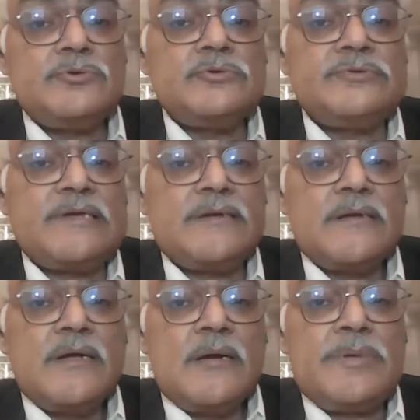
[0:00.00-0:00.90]
so to
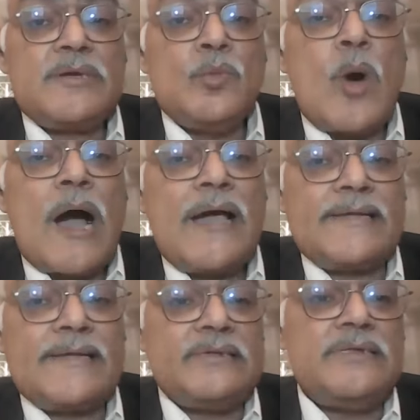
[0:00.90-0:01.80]
say, big
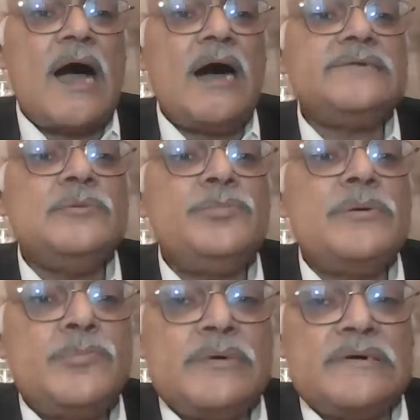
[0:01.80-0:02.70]
why, the larger
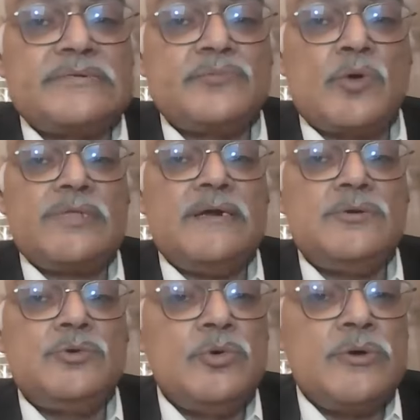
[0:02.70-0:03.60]
purpose, what they
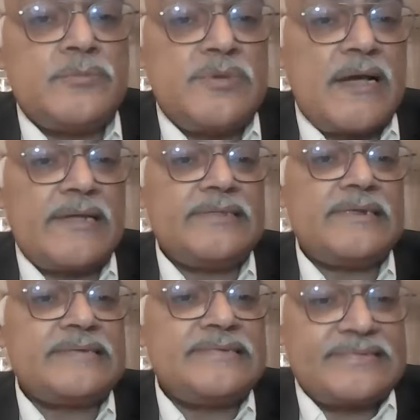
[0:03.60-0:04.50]
are doing behind
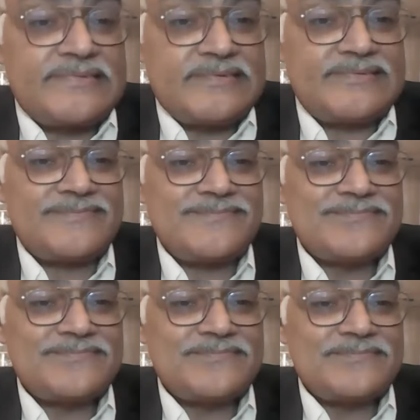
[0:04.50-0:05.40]
their existence.
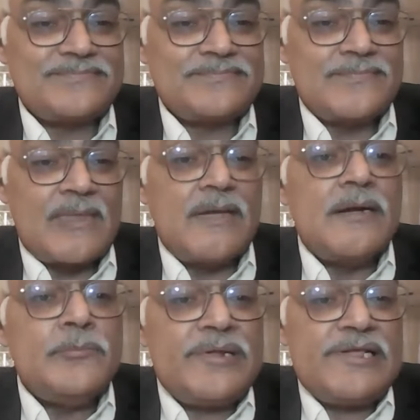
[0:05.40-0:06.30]

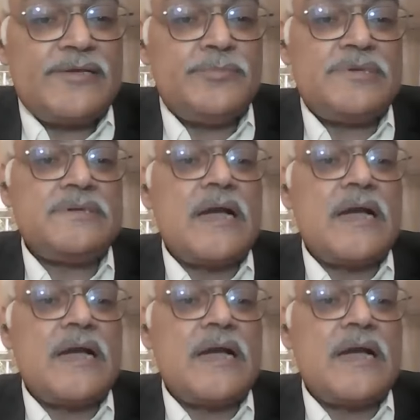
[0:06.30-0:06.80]
Believe